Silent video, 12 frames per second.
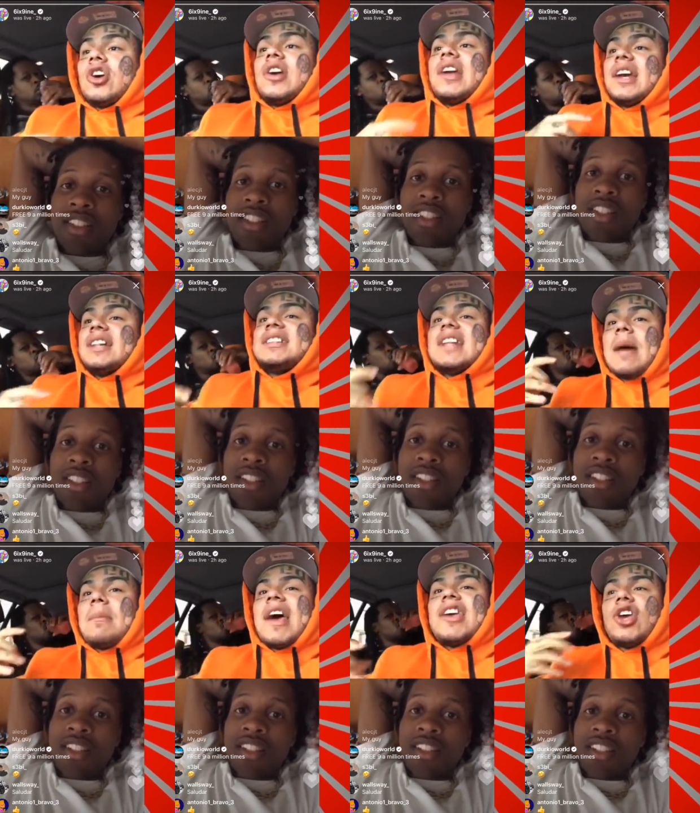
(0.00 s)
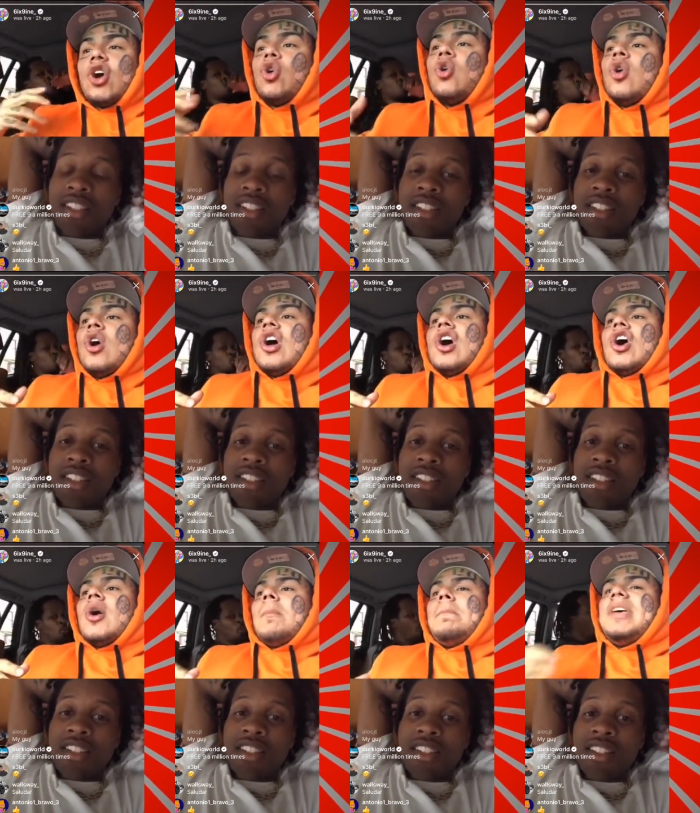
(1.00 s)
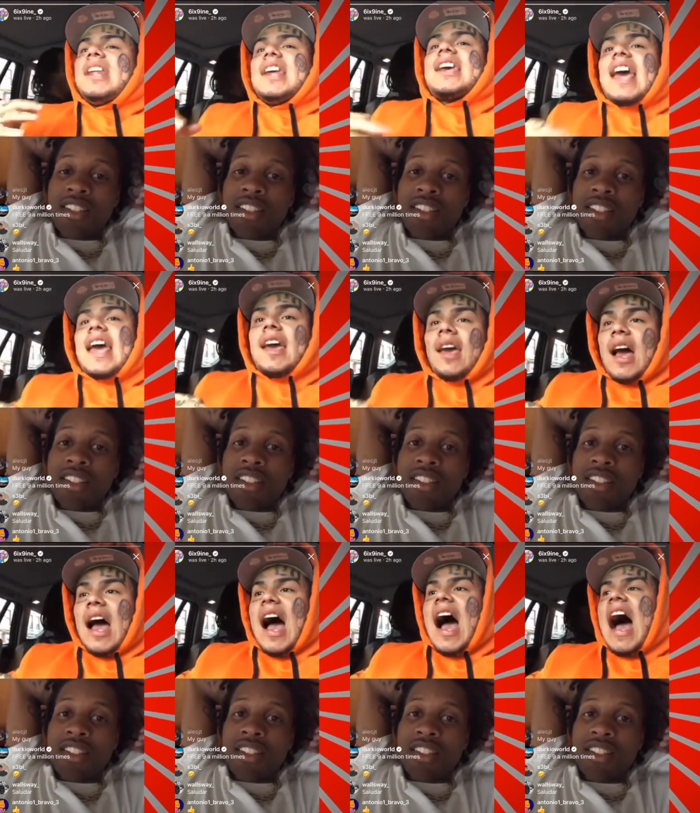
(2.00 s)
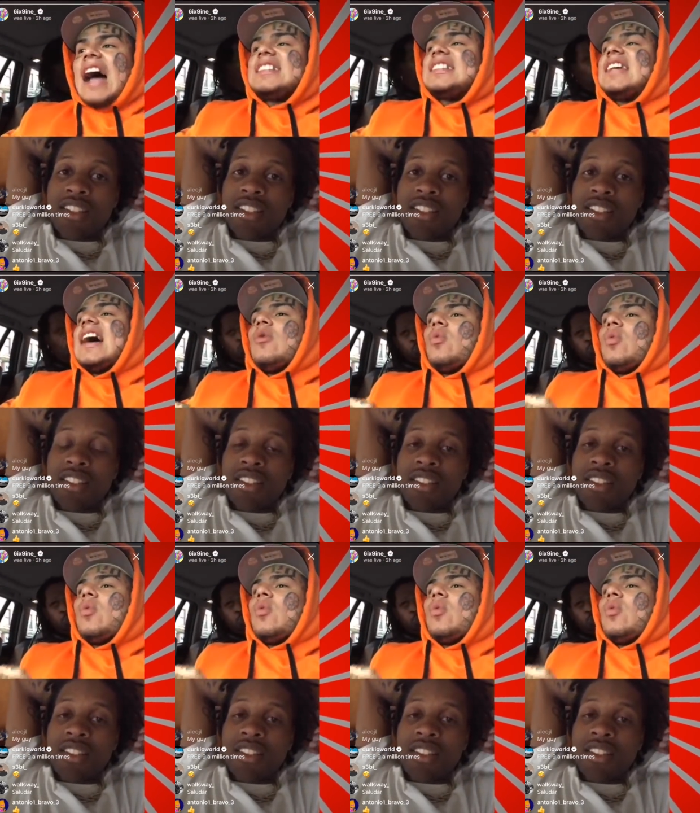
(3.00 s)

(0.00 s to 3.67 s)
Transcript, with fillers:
Speaker 1: niggas, and I'm like, yo, BDK, I when I